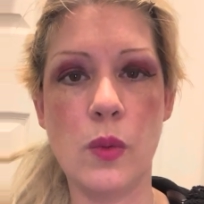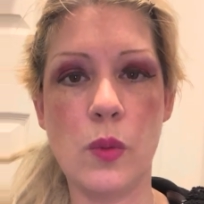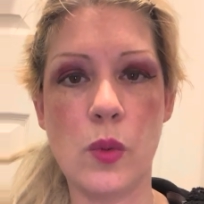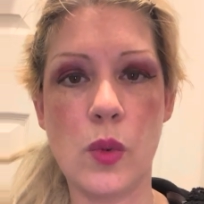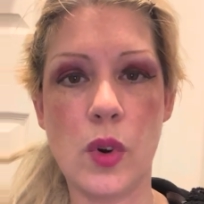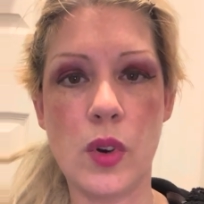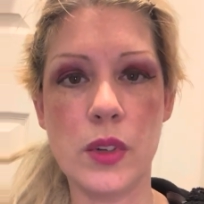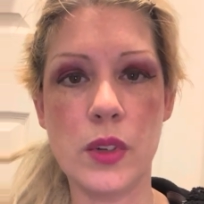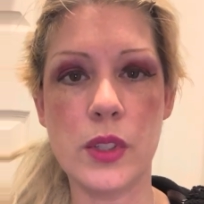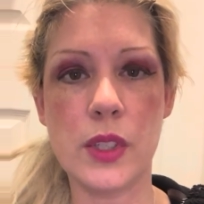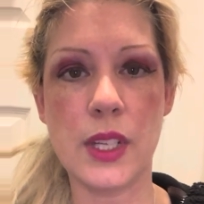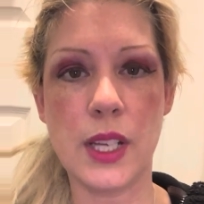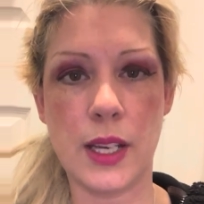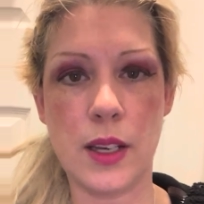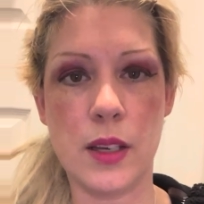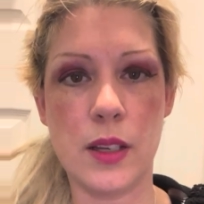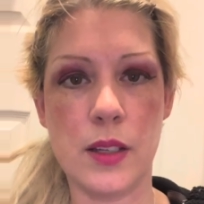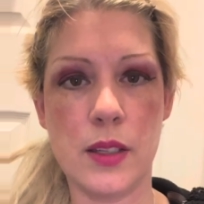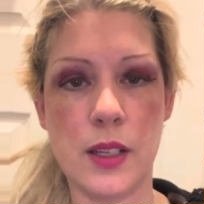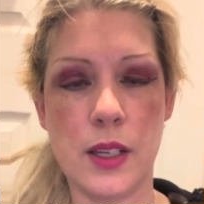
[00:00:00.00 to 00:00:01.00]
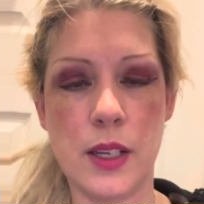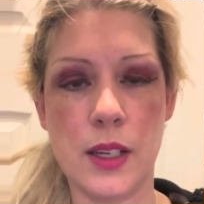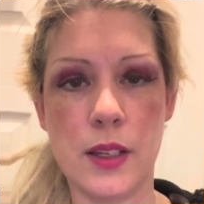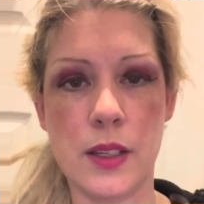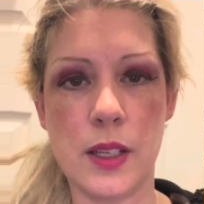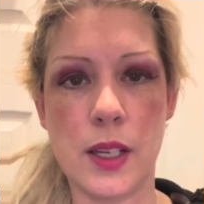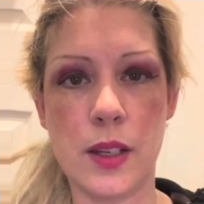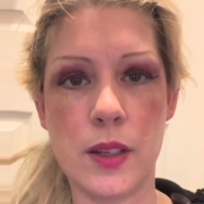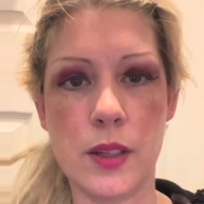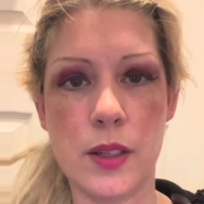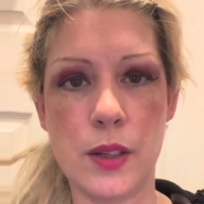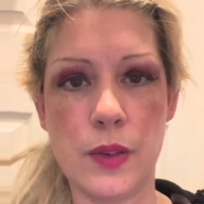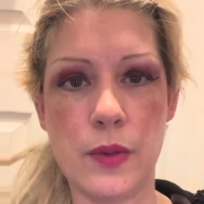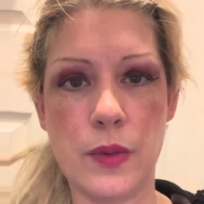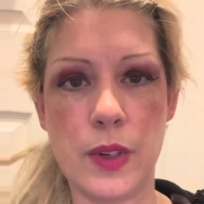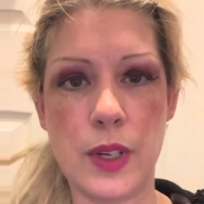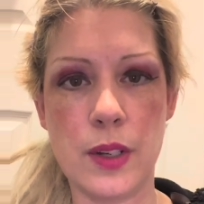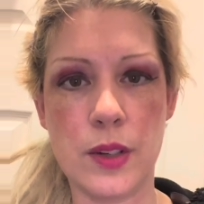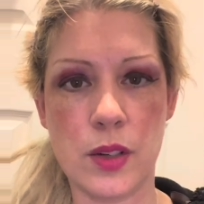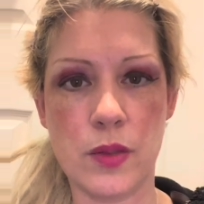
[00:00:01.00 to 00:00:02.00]
what is intensive
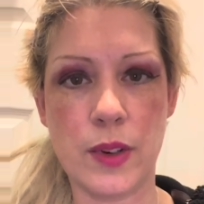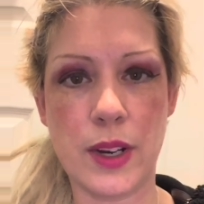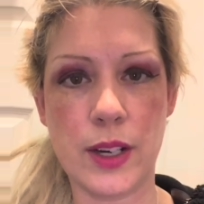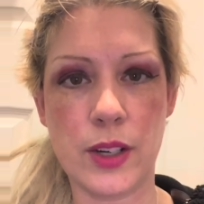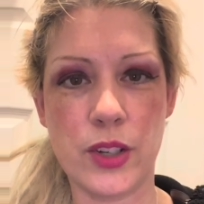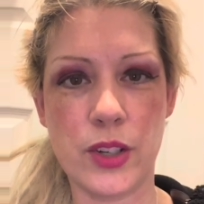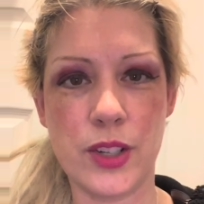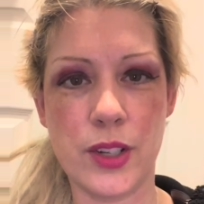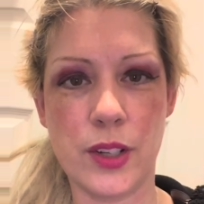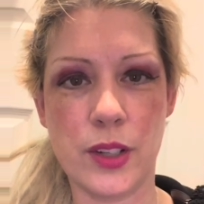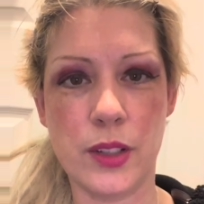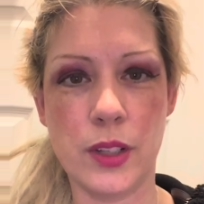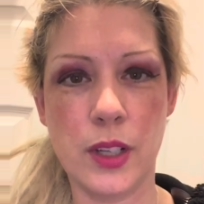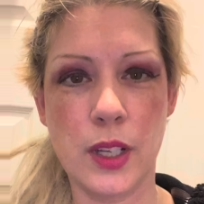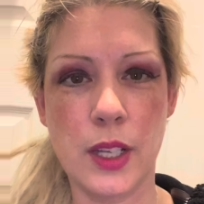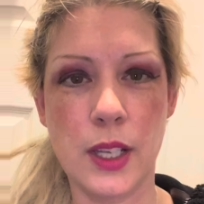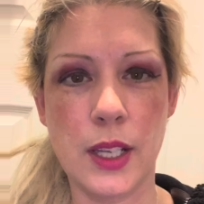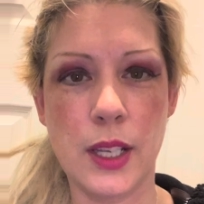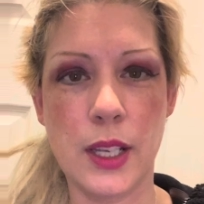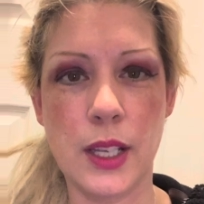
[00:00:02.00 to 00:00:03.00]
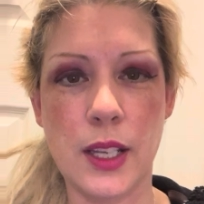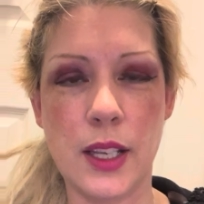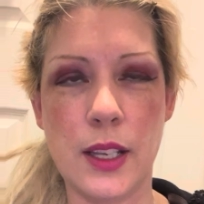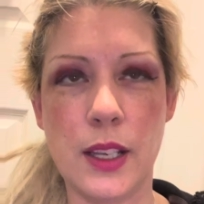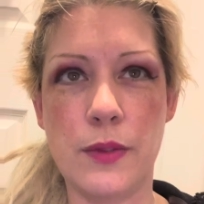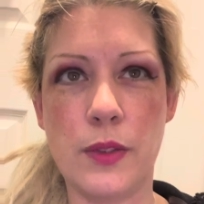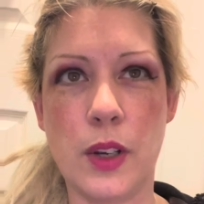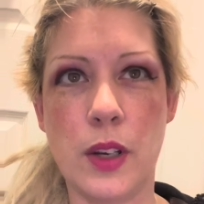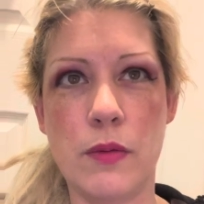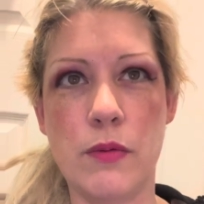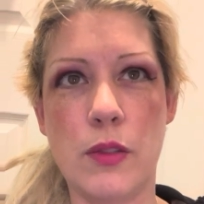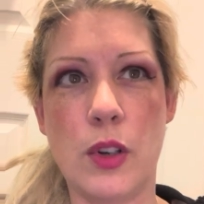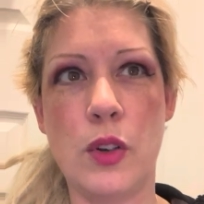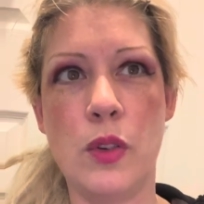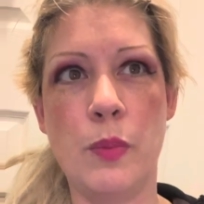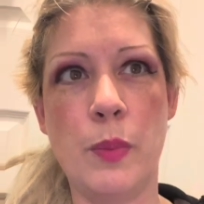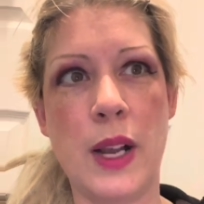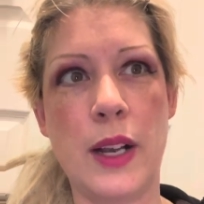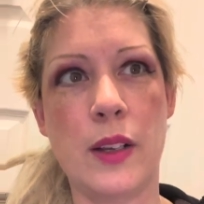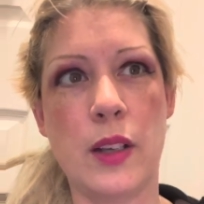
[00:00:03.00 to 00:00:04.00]
interaction. If I roll
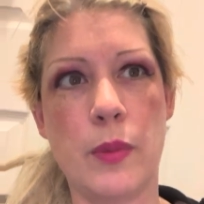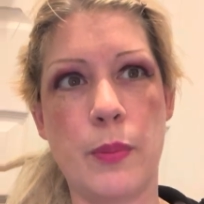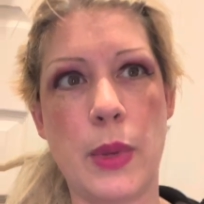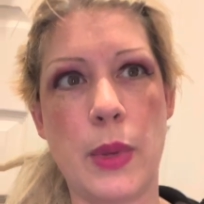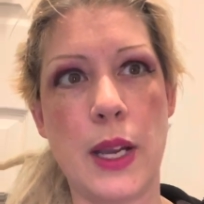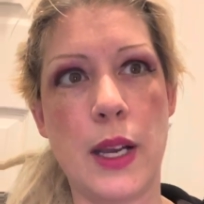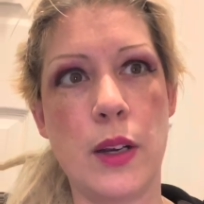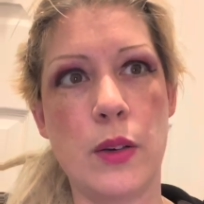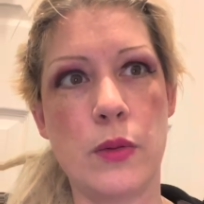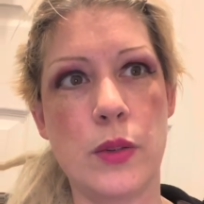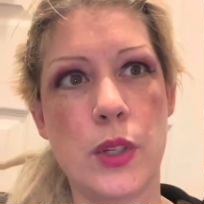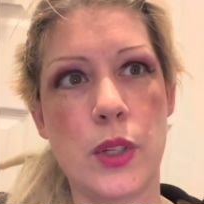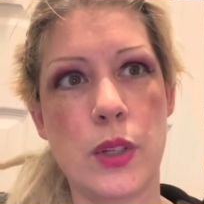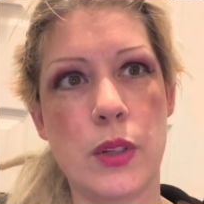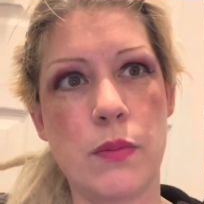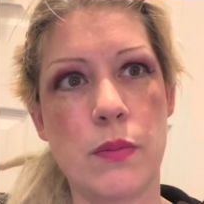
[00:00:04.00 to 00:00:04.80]
back about